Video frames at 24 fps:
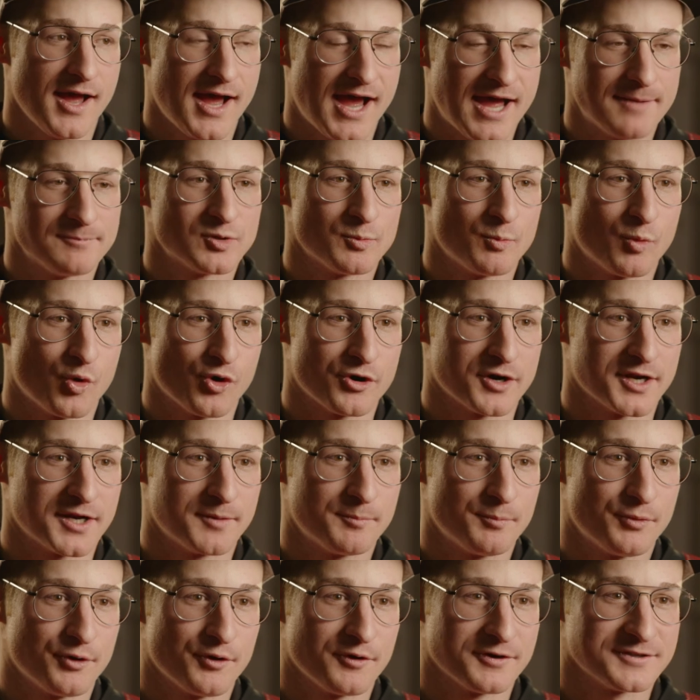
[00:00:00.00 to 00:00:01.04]
I'm the morning
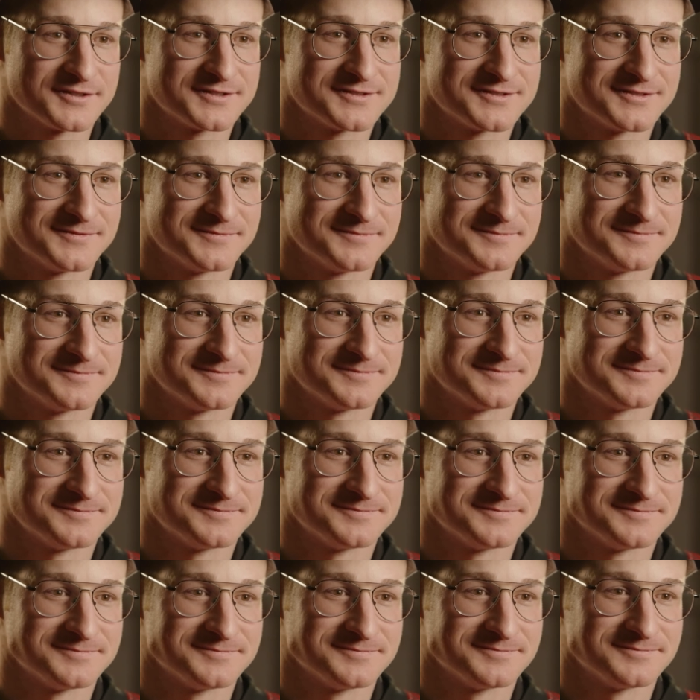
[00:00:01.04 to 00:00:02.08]
person.
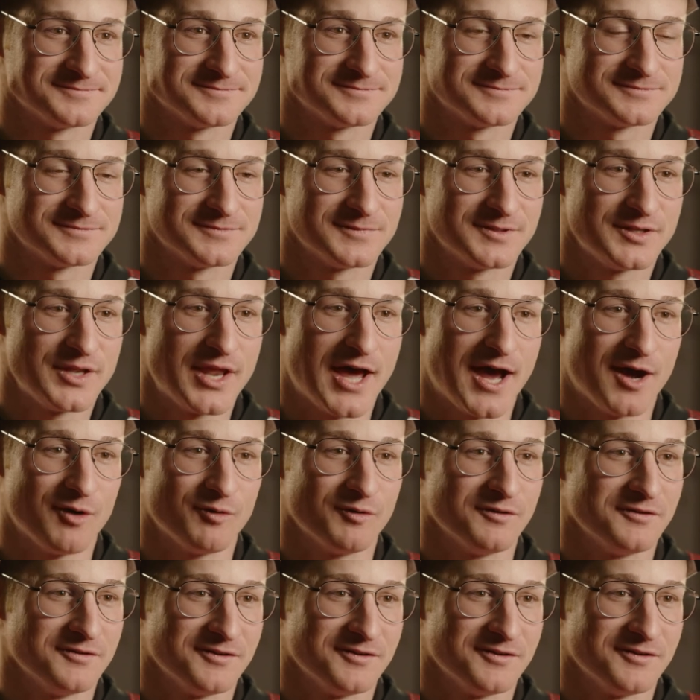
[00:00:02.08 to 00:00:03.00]
Now.